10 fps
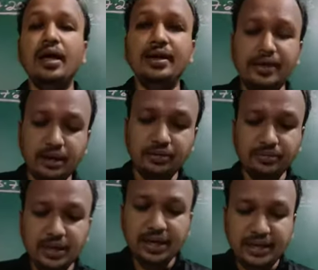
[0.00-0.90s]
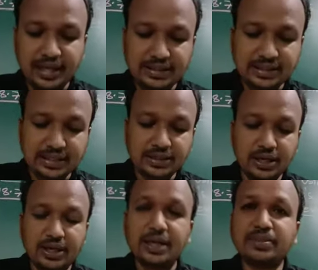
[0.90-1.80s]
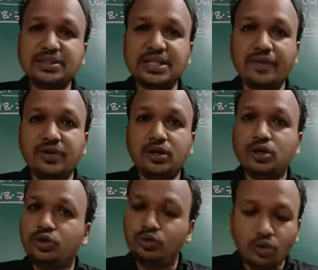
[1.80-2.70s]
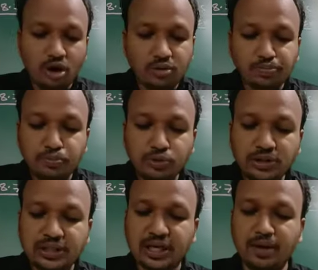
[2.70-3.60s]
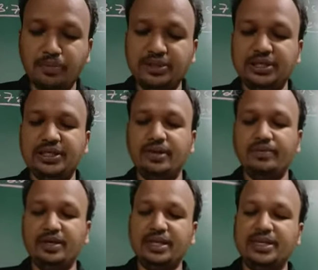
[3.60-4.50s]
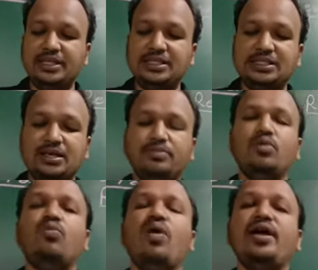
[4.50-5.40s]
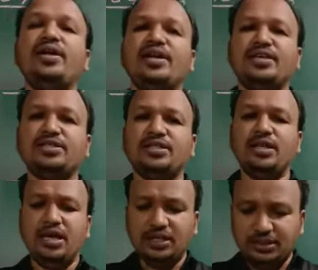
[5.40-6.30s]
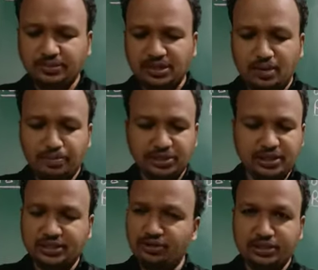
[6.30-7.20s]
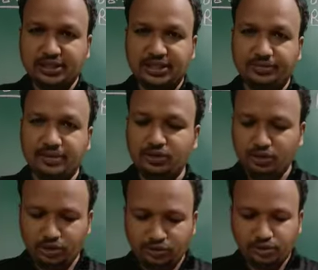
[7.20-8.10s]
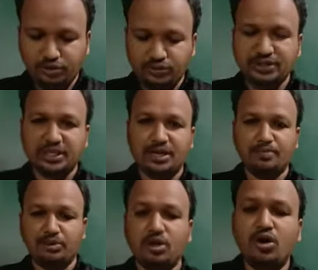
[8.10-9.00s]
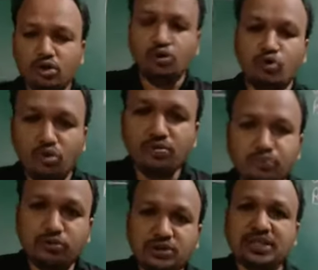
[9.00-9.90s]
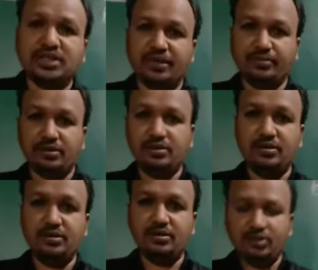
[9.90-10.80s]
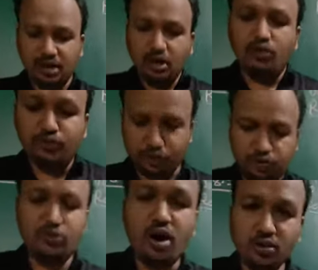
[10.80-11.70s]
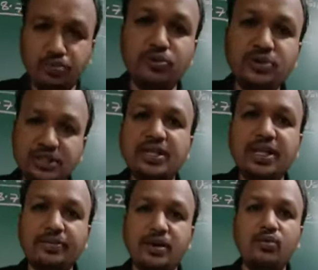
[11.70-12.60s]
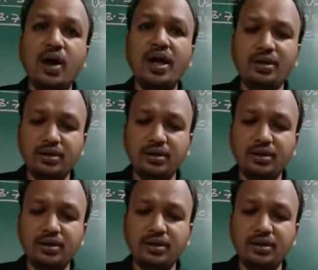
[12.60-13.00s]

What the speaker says: Now, next is number 7. Do not push the computer table. It disturbs the wire connection. Suppose computer is on the table. You are using a computer. Don't push the table. Okay, we should not push the table. Why?